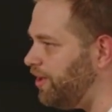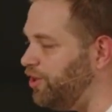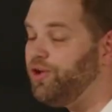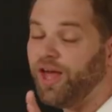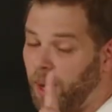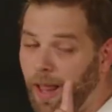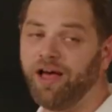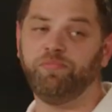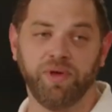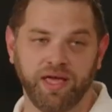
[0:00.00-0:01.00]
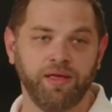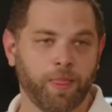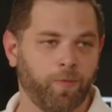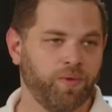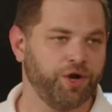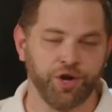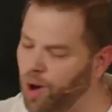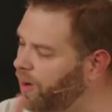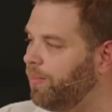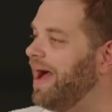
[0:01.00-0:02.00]
You can love me,
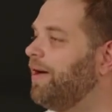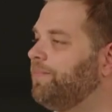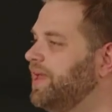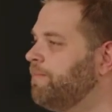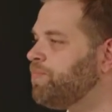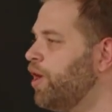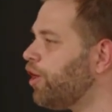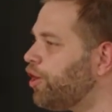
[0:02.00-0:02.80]
know about me,